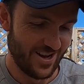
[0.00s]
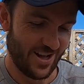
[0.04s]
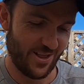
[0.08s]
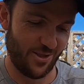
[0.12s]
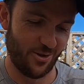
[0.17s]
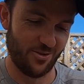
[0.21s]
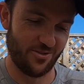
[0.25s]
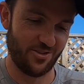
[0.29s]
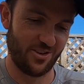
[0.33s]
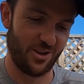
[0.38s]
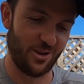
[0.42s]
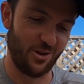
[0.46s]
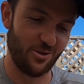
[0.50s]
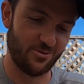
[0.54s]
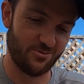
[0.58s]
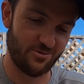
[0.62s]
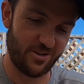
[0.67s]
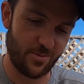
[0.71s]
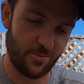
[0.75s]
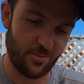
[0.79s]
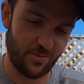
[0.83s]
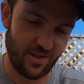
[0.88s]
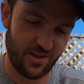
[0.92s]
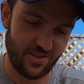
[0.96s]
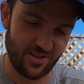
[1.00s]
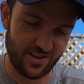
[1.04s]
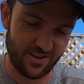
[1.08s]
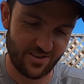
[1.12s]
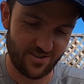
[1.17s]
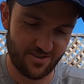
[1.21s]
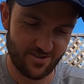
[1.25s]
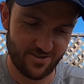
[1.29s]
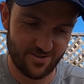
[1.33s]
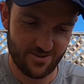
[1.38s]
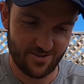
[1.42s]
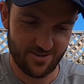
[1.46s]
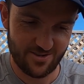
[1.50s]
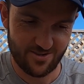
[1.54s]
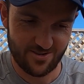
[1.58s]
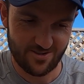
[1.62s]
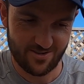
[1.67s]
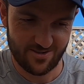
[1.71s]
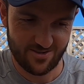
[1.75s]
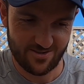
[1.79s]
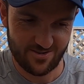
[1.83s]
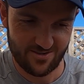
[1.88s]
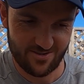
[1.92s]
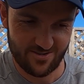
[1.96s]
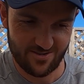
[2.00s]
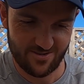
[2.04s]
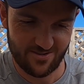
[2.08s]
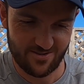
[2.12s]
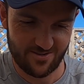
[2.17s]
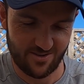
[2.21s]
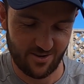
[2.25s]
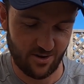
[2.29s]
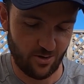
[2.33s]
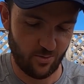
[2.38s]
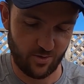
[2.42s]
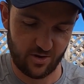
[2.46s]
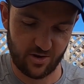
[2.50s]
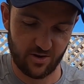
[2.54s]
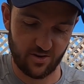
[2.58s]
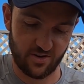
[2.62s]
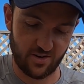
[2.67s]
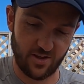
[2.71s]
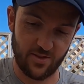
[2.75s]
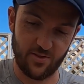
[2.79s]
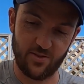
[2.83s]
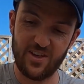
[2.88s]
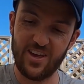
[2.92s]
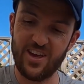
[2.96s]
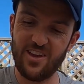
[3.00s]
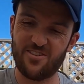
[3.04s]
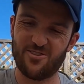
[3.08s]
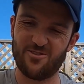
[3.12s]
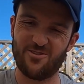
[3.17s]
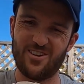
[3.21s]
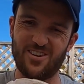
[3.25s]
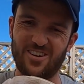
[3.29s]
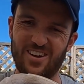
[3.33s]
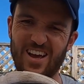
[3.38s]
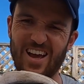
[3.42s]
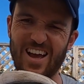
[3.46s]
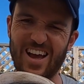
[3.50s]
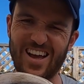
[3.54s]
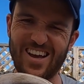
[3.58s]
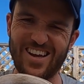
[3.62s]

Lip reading: was a huge rip there then. No, we're good. These are in